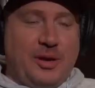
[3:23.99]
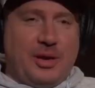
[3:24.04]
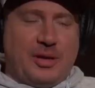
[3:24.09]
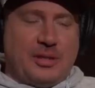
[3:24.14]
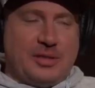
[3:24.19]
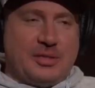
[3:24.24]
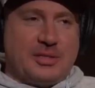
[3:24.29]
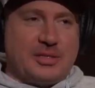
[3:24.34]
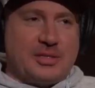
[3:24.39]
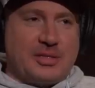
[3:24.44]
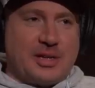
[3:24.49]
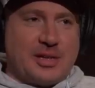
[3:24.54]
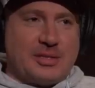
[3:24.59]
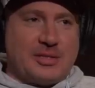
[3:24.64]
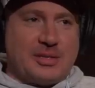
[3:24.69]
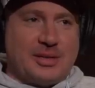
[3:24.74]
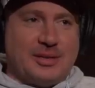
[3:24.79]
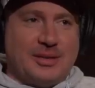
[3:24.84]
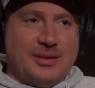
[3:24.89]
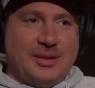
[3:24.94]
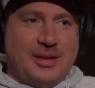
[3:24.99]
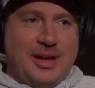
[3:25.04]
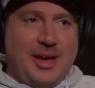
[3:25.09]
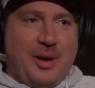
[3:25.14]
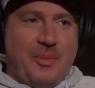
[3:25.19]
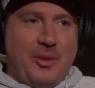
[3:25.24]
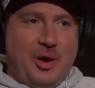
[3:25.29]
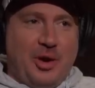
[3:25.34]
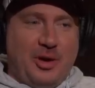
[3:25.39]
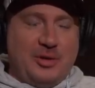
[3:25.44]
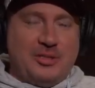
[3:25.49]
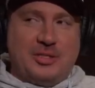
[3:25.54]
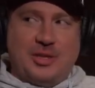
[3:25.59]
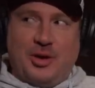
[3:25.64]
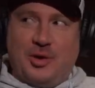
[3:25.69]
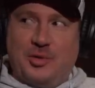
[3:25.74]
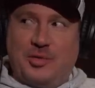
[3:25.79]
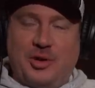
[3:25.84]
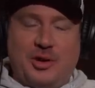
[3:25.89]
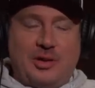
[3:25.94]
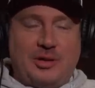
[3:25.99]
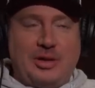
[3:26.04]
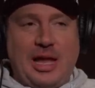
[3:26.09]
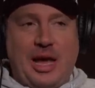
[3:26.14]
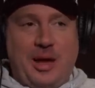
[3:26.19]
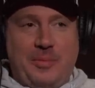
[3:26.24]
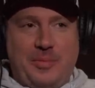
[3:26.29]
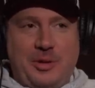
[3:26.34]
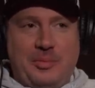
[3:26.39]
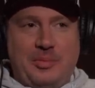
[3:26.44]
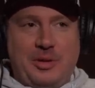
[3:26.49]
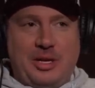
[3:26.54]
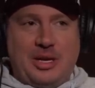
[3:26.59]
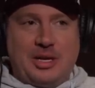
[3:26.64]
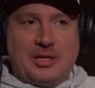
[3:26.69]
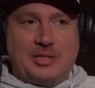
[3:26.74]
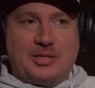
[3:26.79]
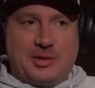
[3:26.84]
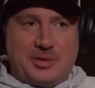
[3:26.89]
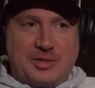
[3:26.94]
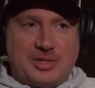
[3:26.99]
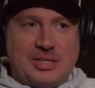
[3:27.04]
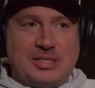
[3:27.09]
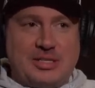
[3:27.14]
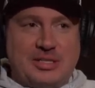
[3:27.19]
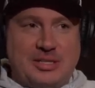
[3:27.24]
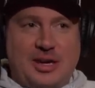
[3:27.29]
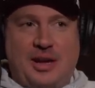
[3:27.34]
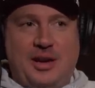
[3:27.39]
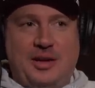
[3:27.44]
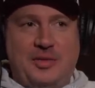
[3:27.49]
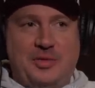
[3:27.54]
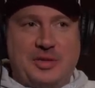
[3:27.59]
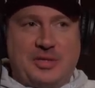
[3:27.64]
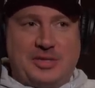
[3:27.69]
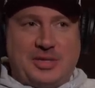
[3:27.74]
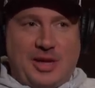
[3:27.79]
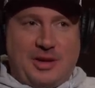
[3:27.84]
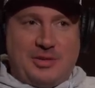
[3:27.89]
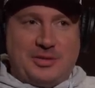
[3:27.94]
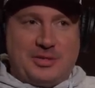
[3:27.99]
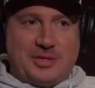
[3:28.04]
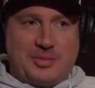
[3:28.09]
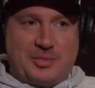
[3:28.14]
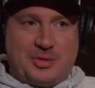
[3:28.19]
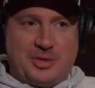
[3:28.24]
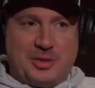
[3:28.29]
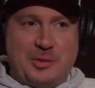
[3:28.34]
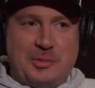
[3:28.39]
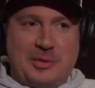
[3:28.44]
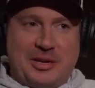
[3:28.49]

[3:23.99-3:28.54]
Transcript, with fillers: It's disgusting. But also, they're clapping because there's a sign that tells them to.